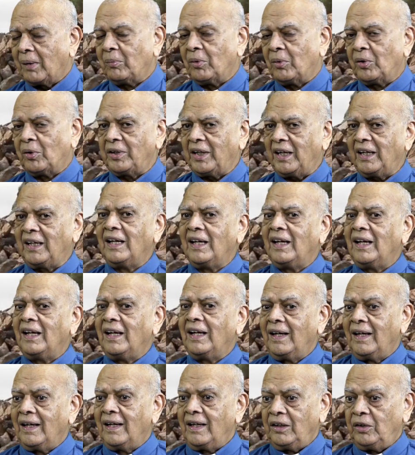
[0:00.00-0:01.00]
more thing?
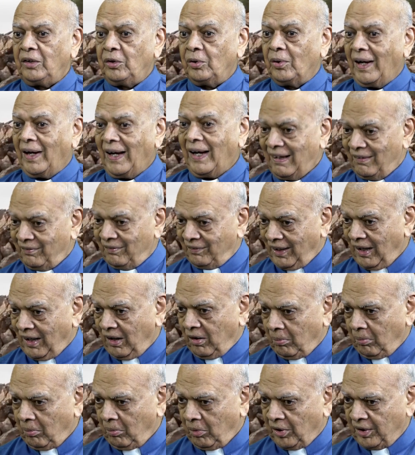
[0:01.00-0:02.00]
You have
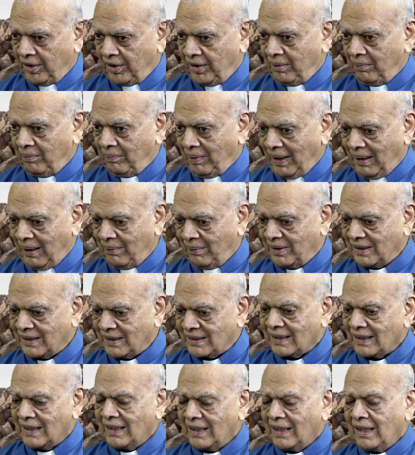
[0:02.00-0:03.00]
now modern
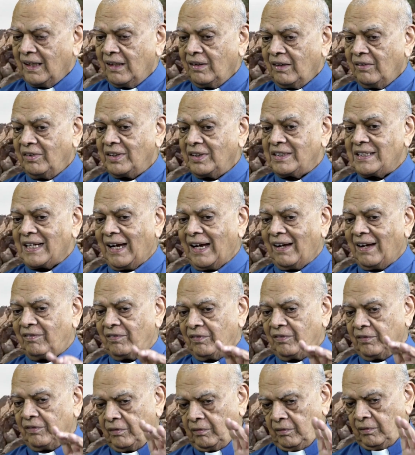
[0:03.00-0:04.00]
Bibles which
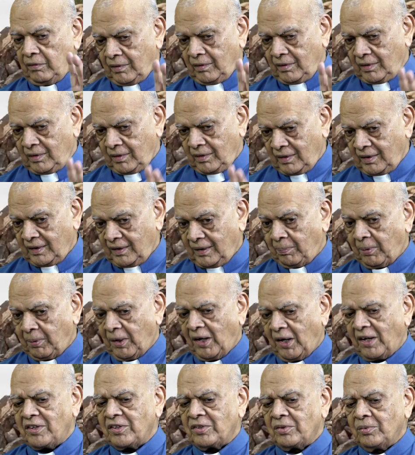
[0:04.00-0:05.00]
have the
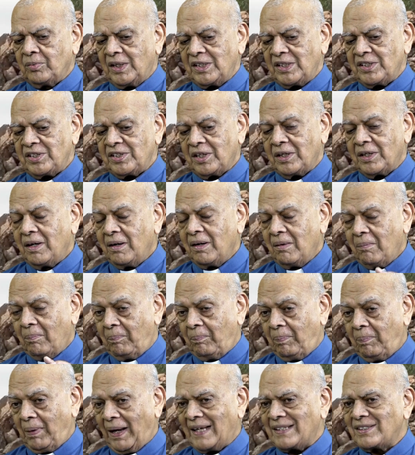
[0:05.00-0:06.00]
Protestant version
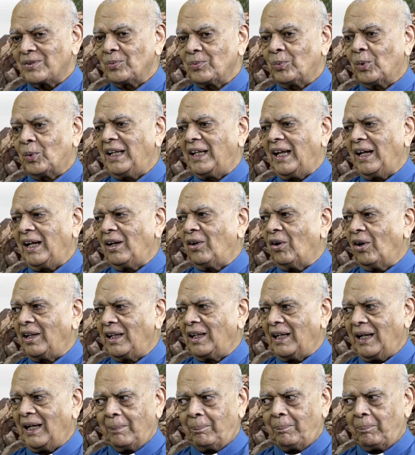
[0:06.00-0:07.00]
plus what they call
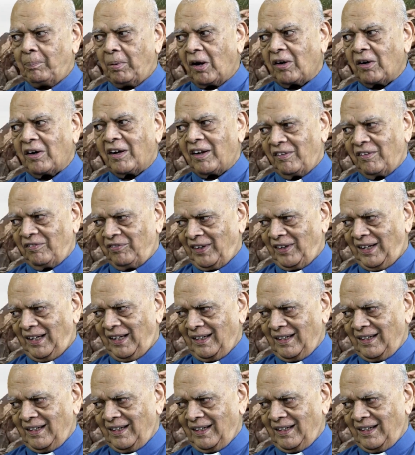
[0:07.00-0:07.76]
the Apocrypha.